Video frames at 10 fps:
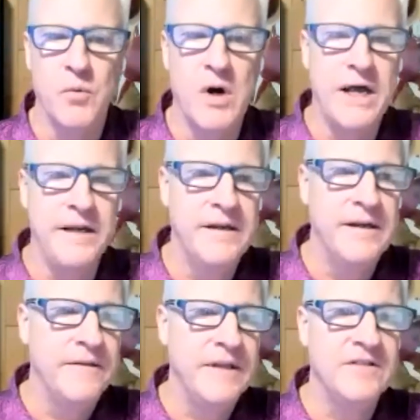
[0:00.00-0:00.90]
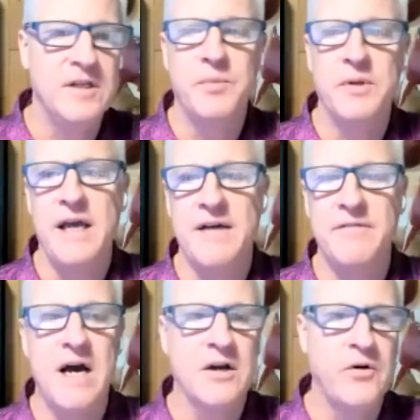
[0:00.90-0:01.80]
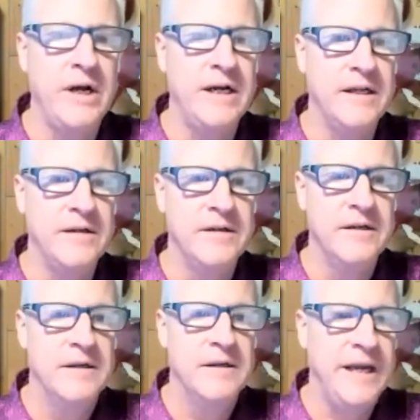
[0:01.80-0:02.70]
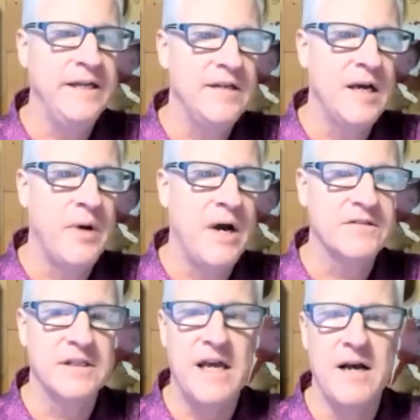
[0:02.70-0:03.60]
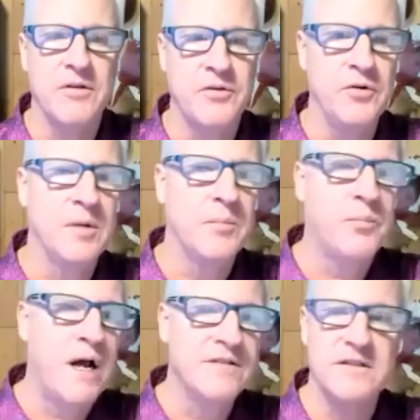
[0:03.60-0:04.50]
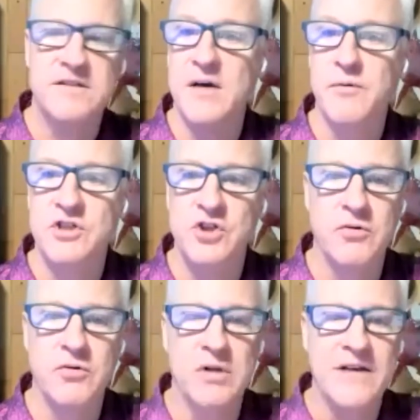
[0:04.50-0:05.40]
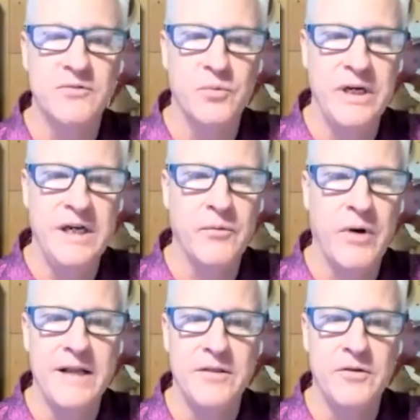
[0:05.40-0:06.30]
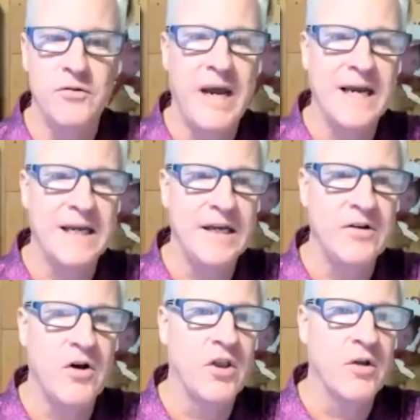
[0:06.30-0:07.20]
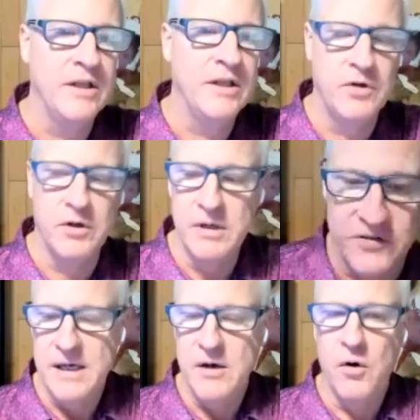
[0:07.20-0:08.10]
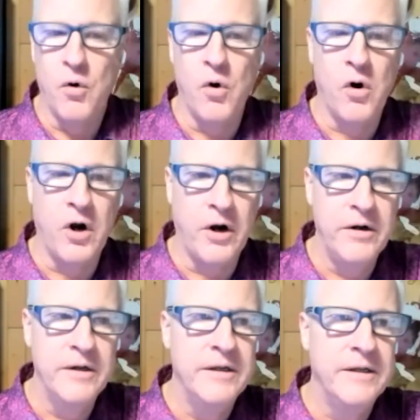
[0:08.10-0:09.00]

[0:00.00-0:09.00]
One, they simply have not created a debt box account through the process that we showed last week, right through the back end all the way through, or